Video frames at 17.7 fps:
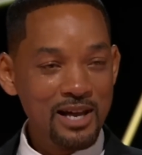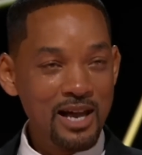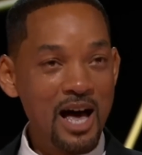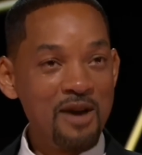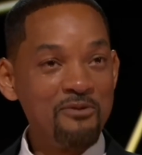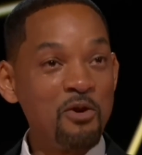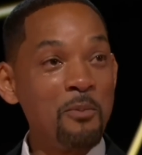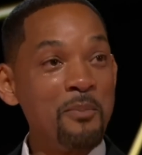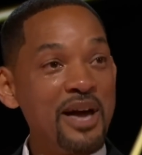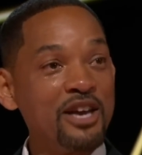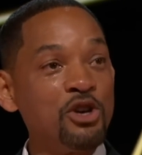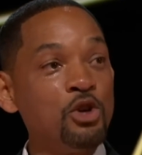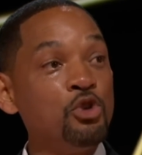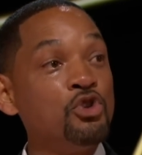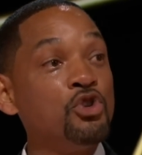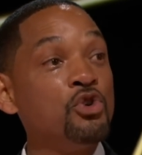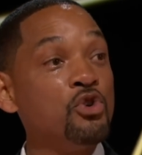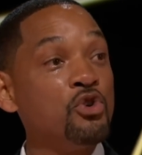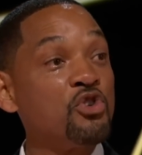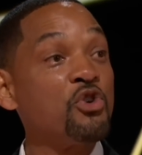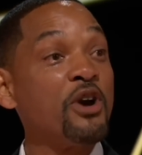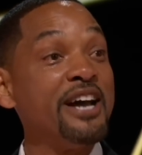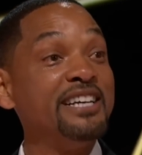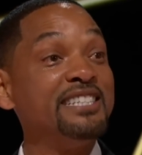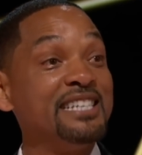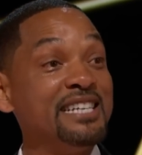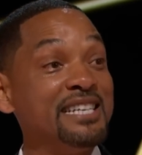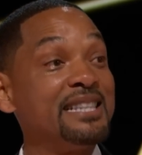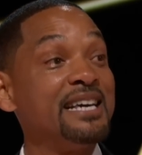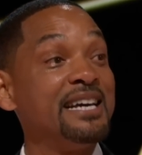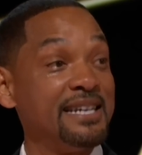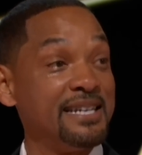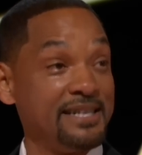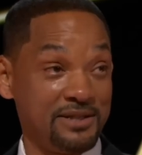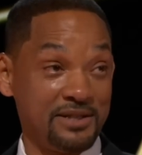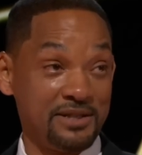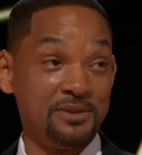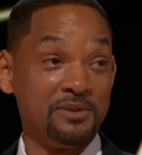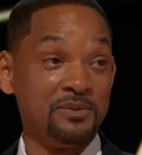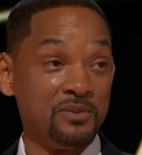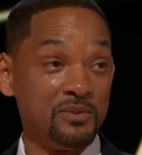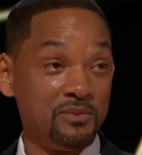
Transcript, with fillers: "Love will make you do crazy things."